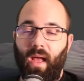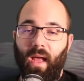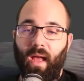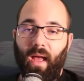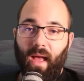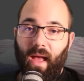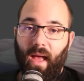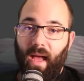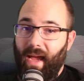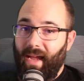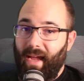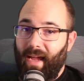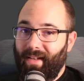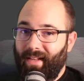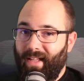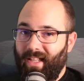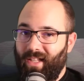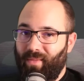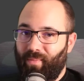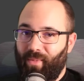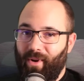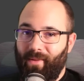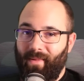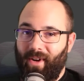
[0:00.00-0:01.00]
And that's
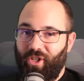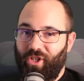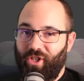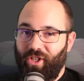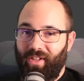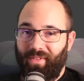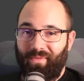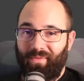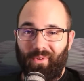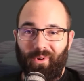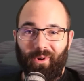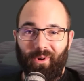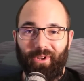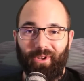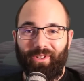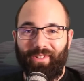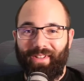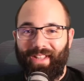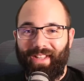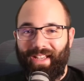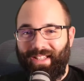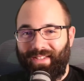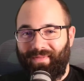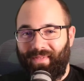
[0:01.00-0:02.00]
pretty much it for today's